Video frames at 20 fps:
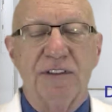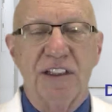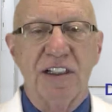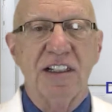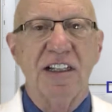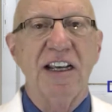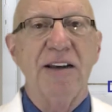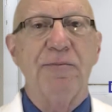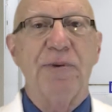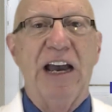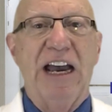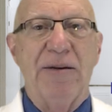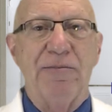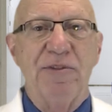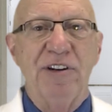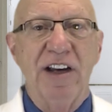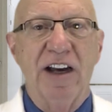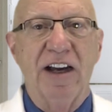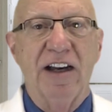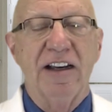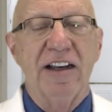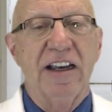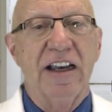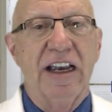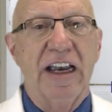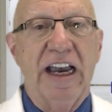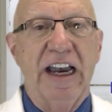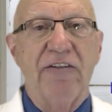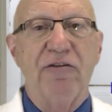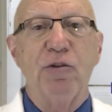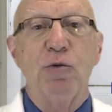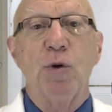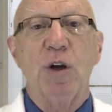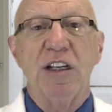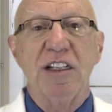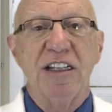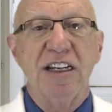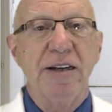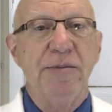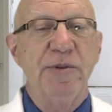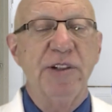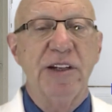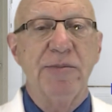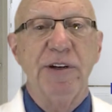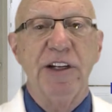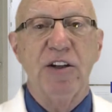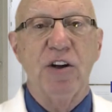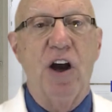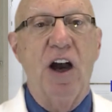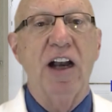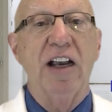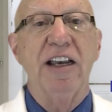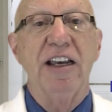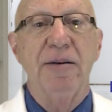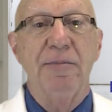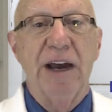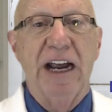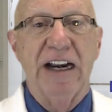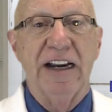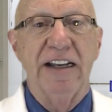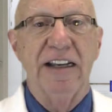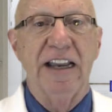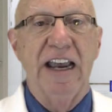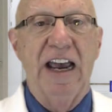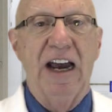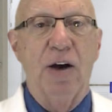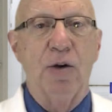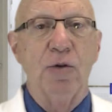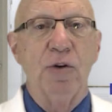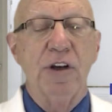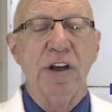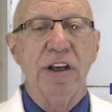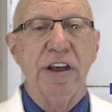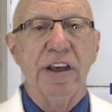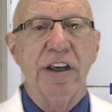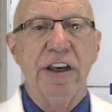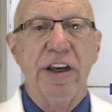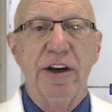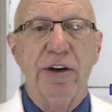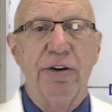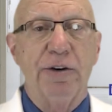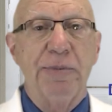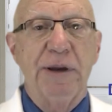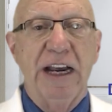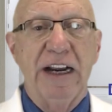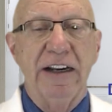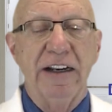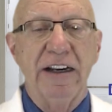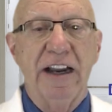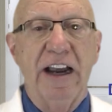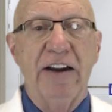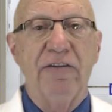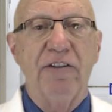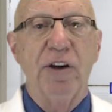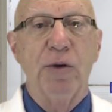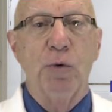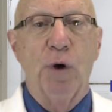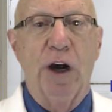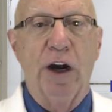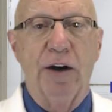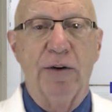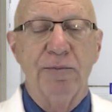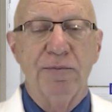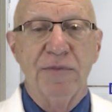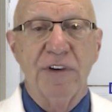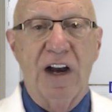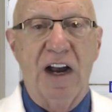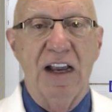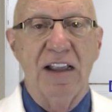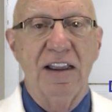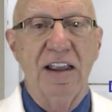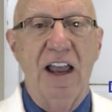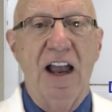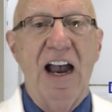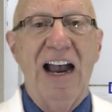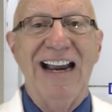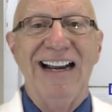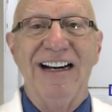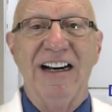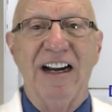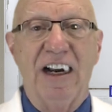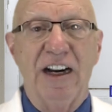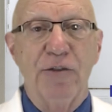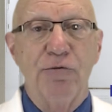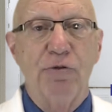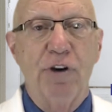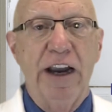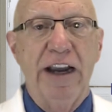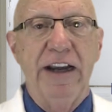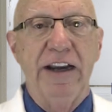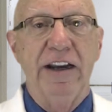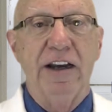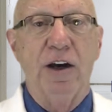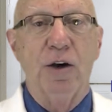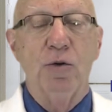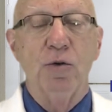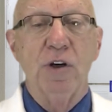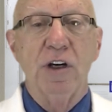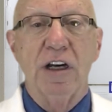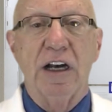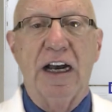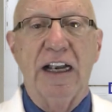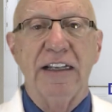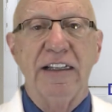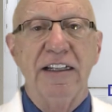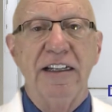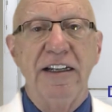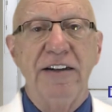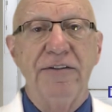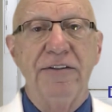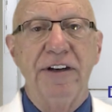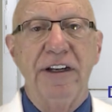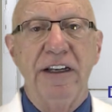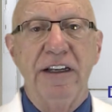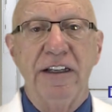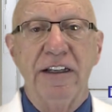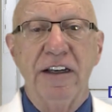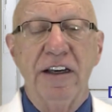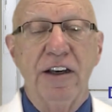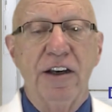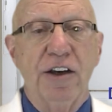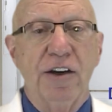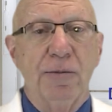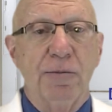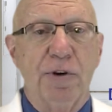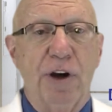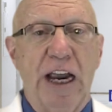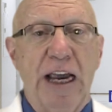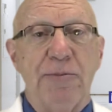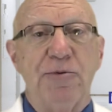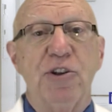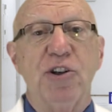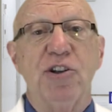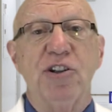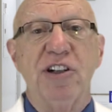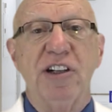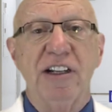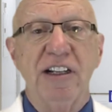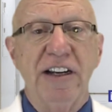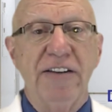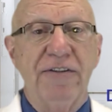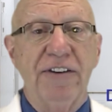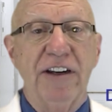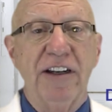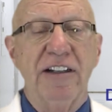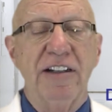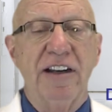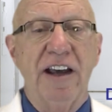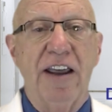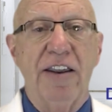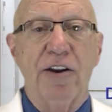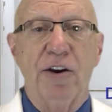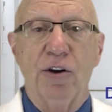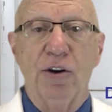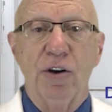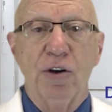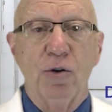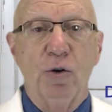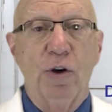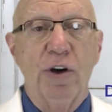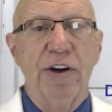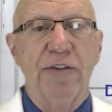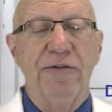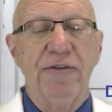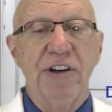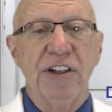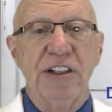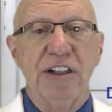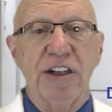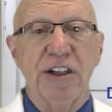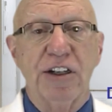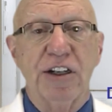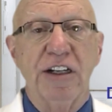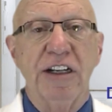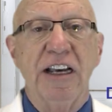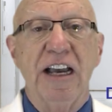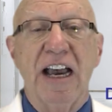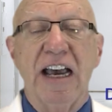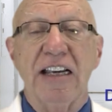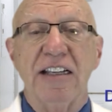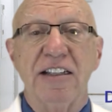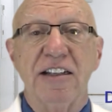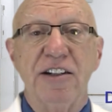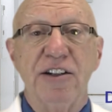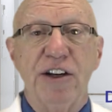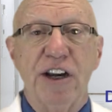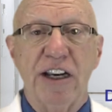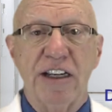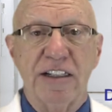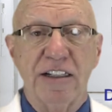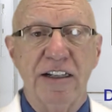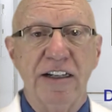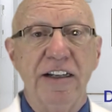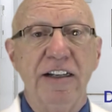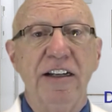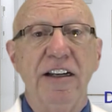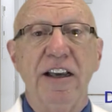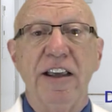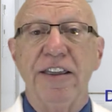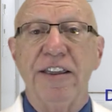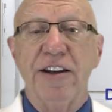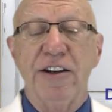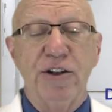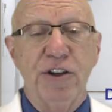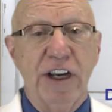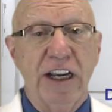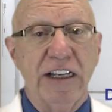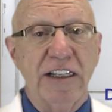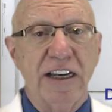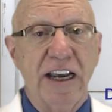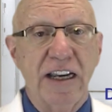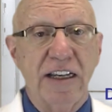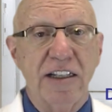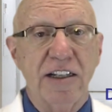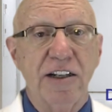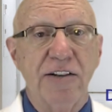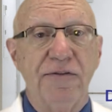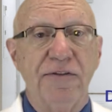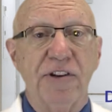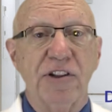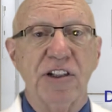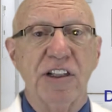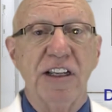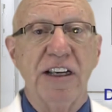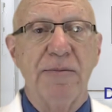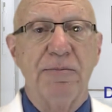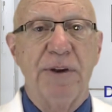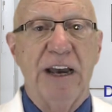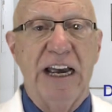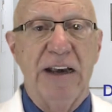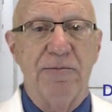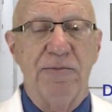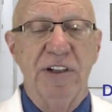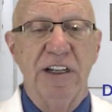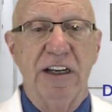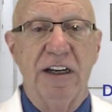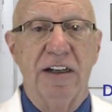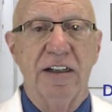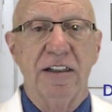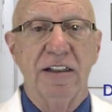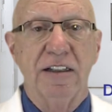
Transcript: Sleep apnea. Everyone seems to be talking about it now. You hear about it everywhere, online, on radio, on TV. Perhaps your significant other or your physician has suggested that you get tested for sleep apnea.